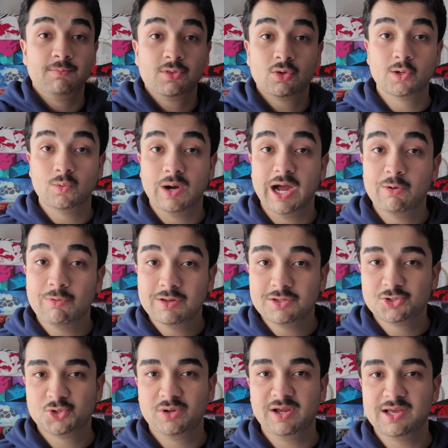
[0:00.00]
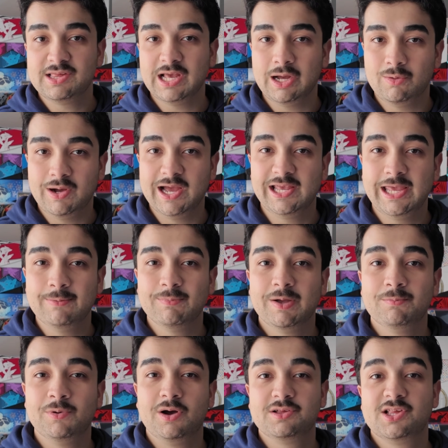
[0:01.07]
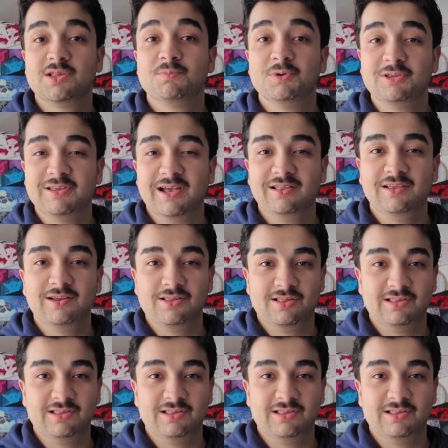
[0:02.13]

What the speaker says: so I wanted to show you guys how I keep my boxes protected and